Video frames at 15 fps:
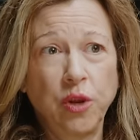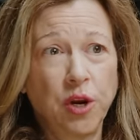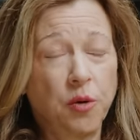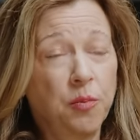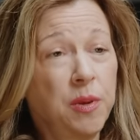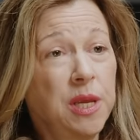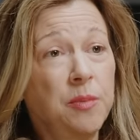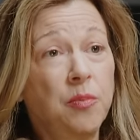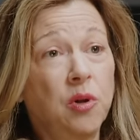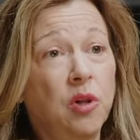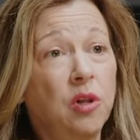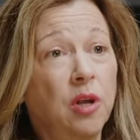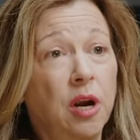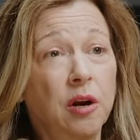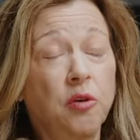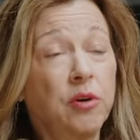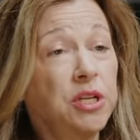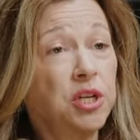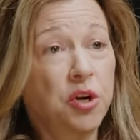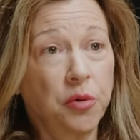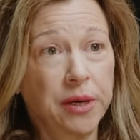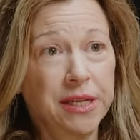you know, people are going
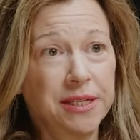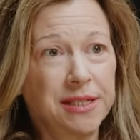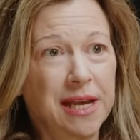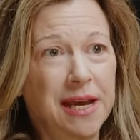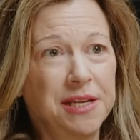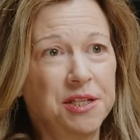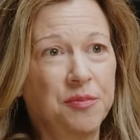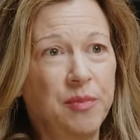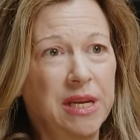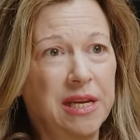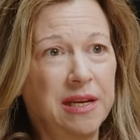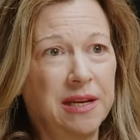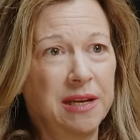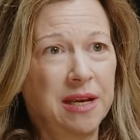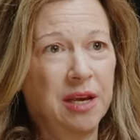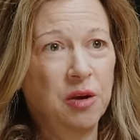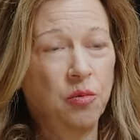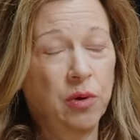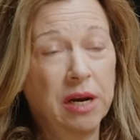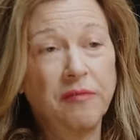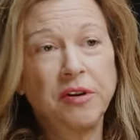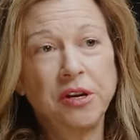to criticize me,
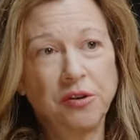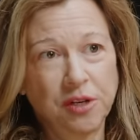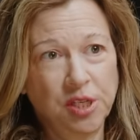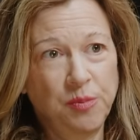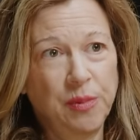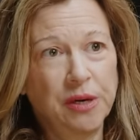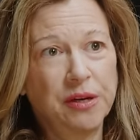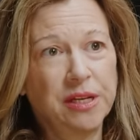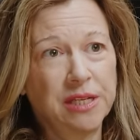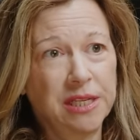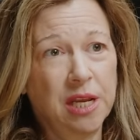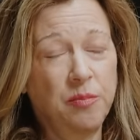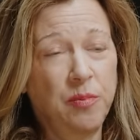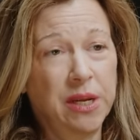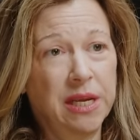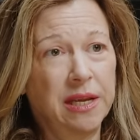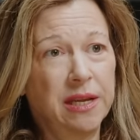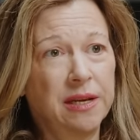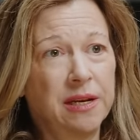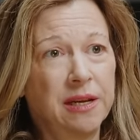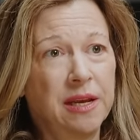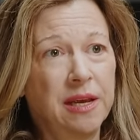whatever your experience had been,
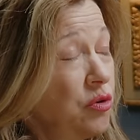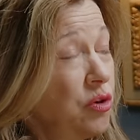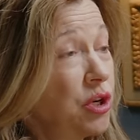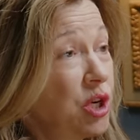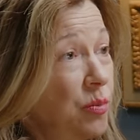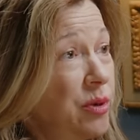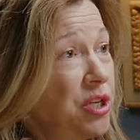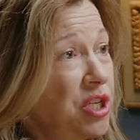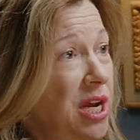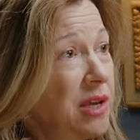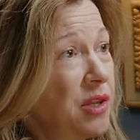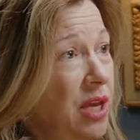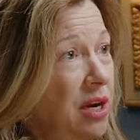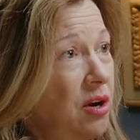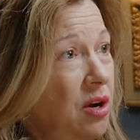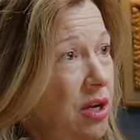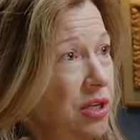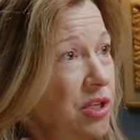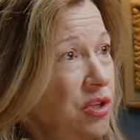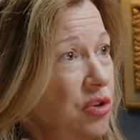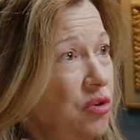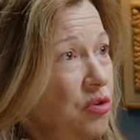you're going to project that
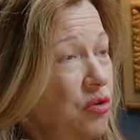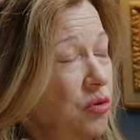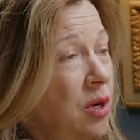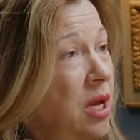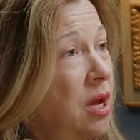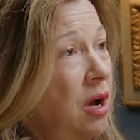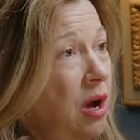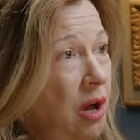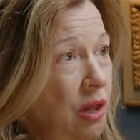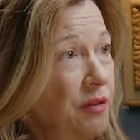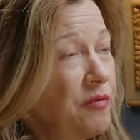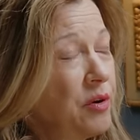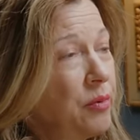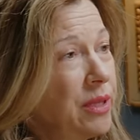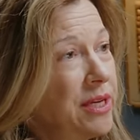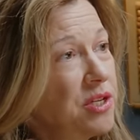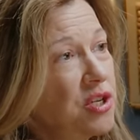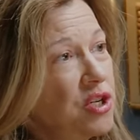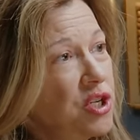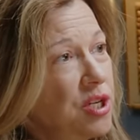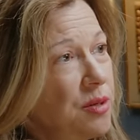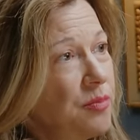onto all of your
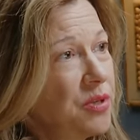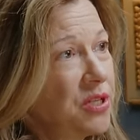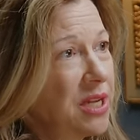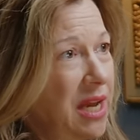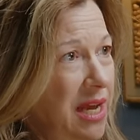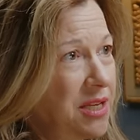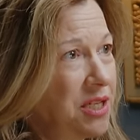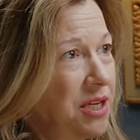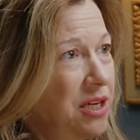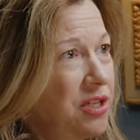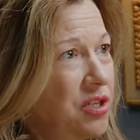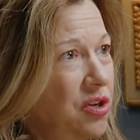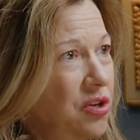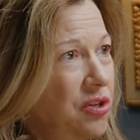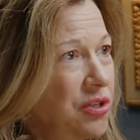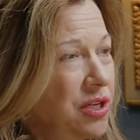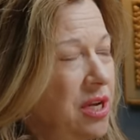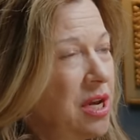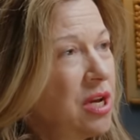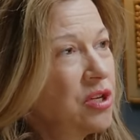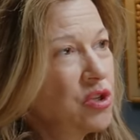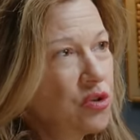relationships as an adult.
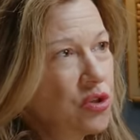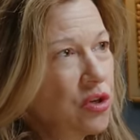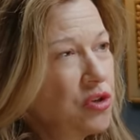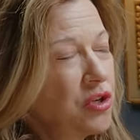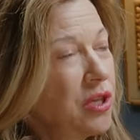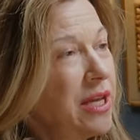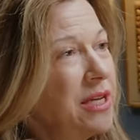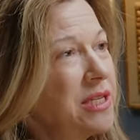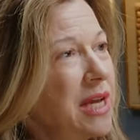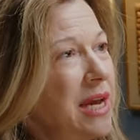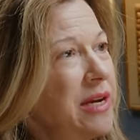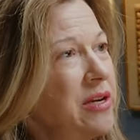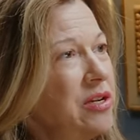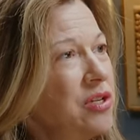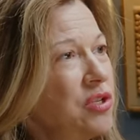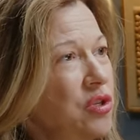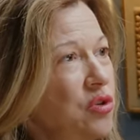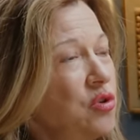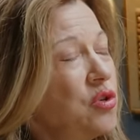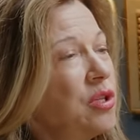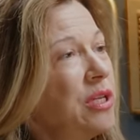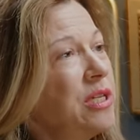So social anxiety is
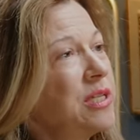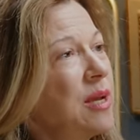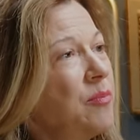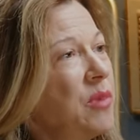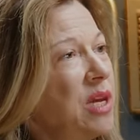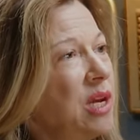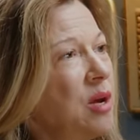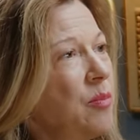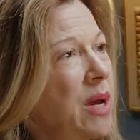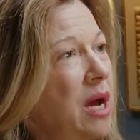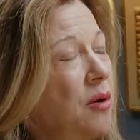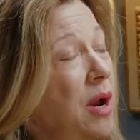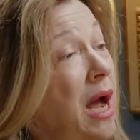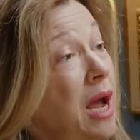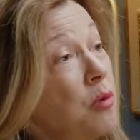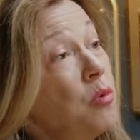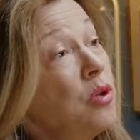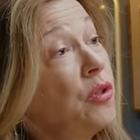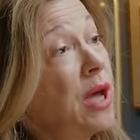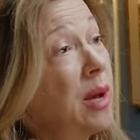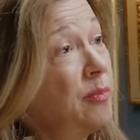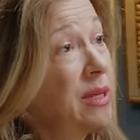usually something about, I will
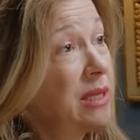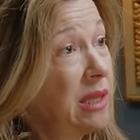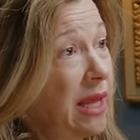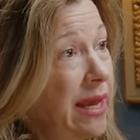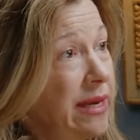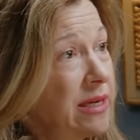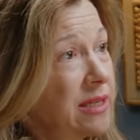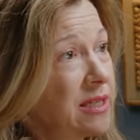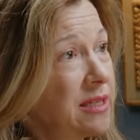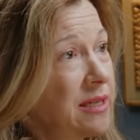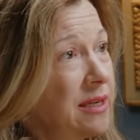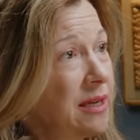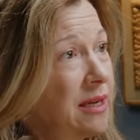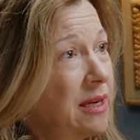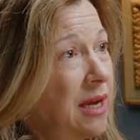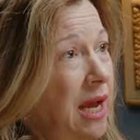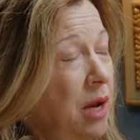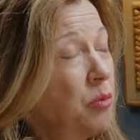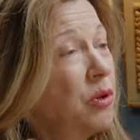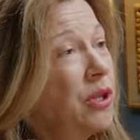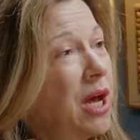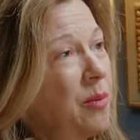not be liked, I
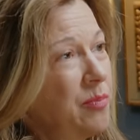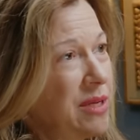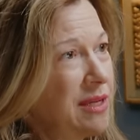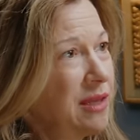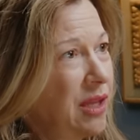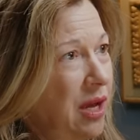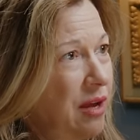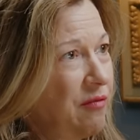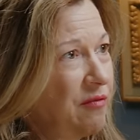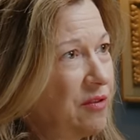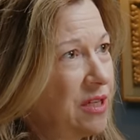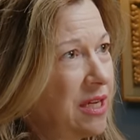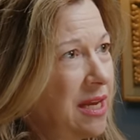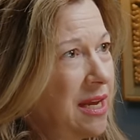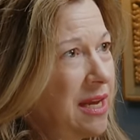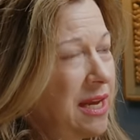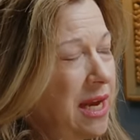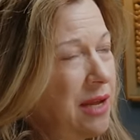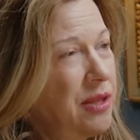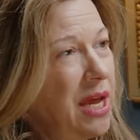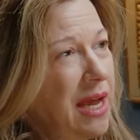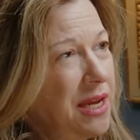will not be loved.
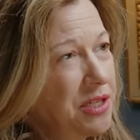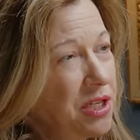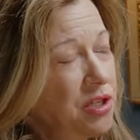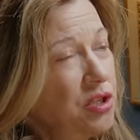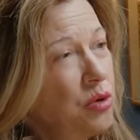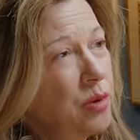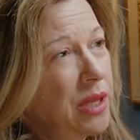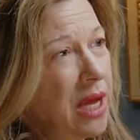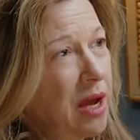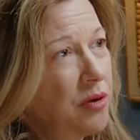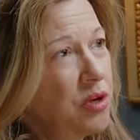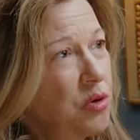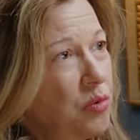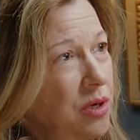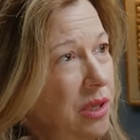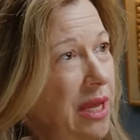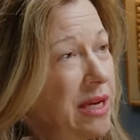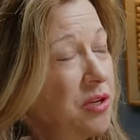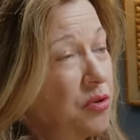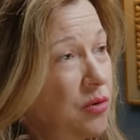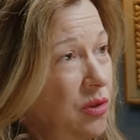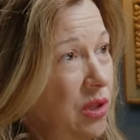And that has to do with how you were
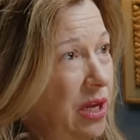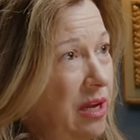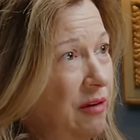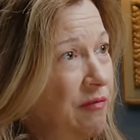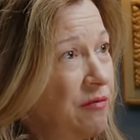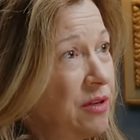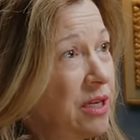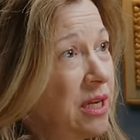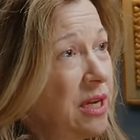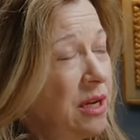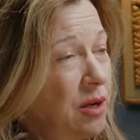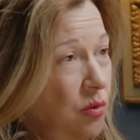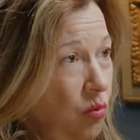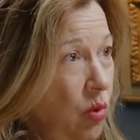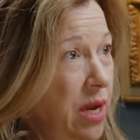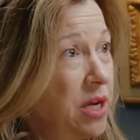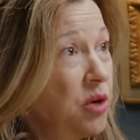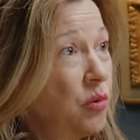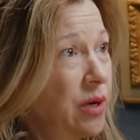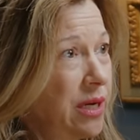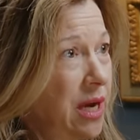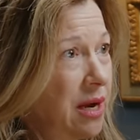liked or loved when
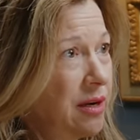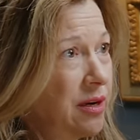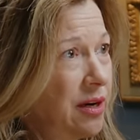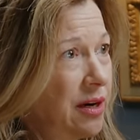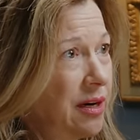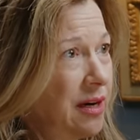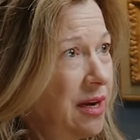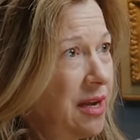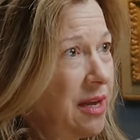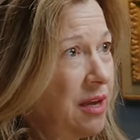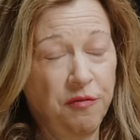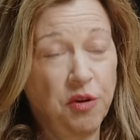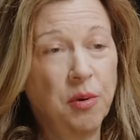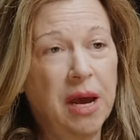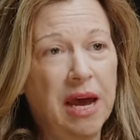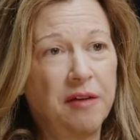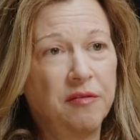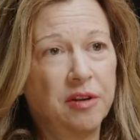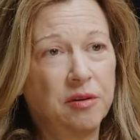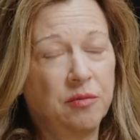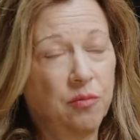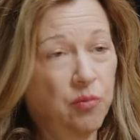you were younger, if you
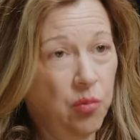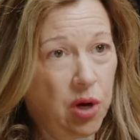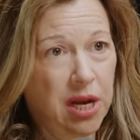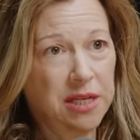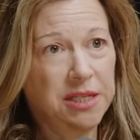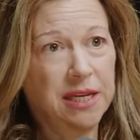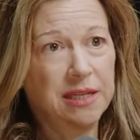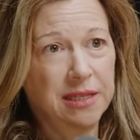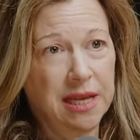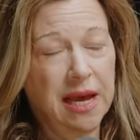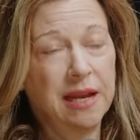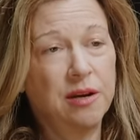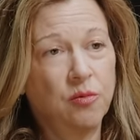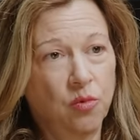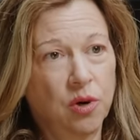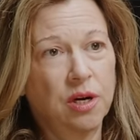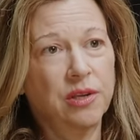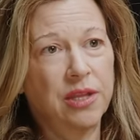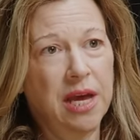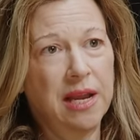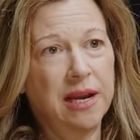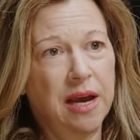haven't process that and
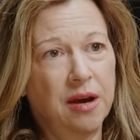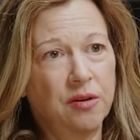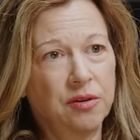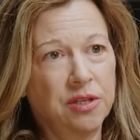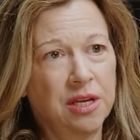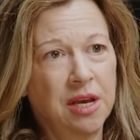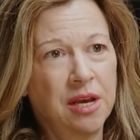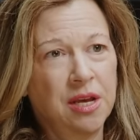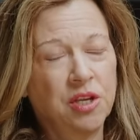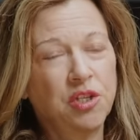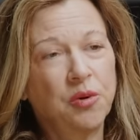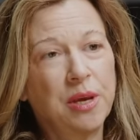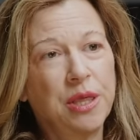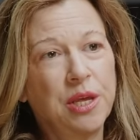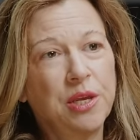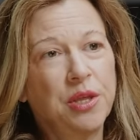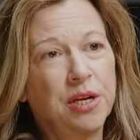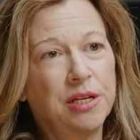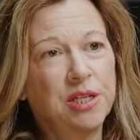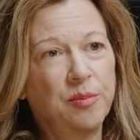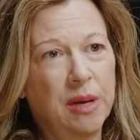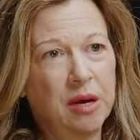work that out. So I think
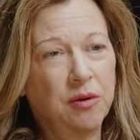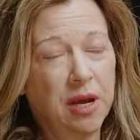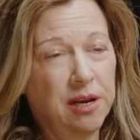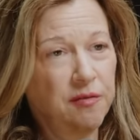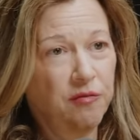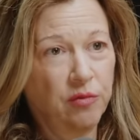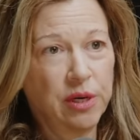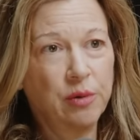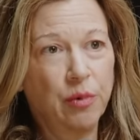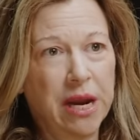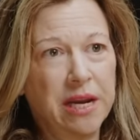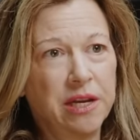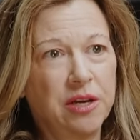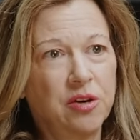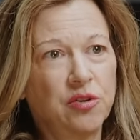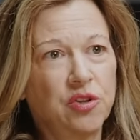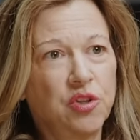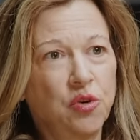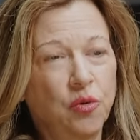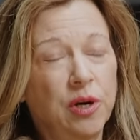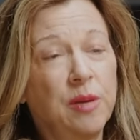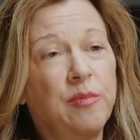that it's about kind of rewriting your
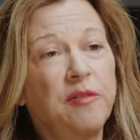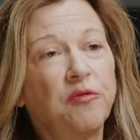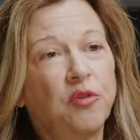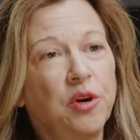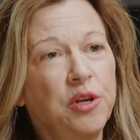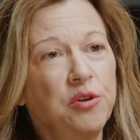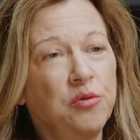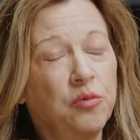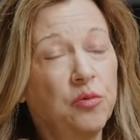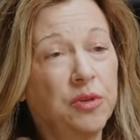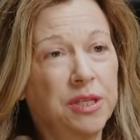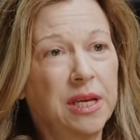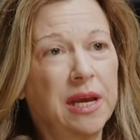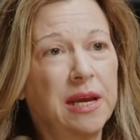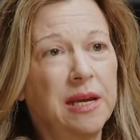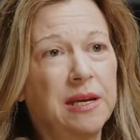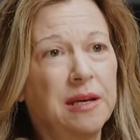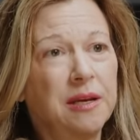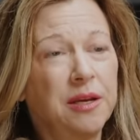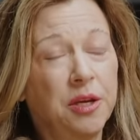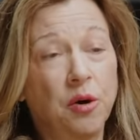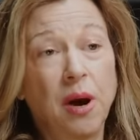story before you
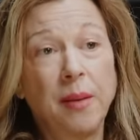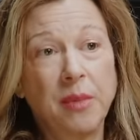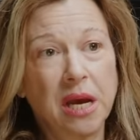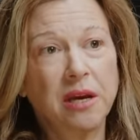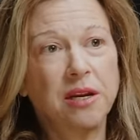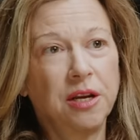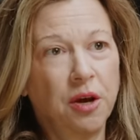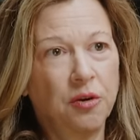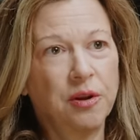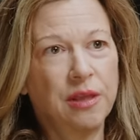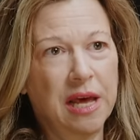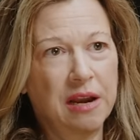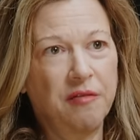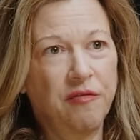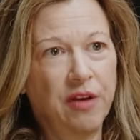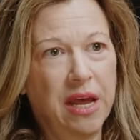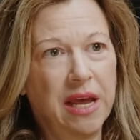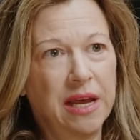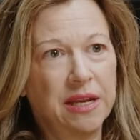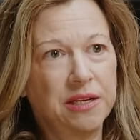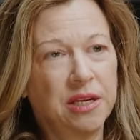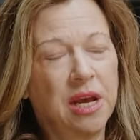say, you know, I'm not going to go to that
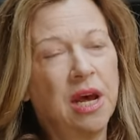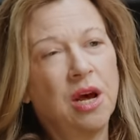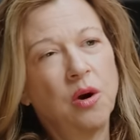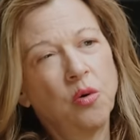event.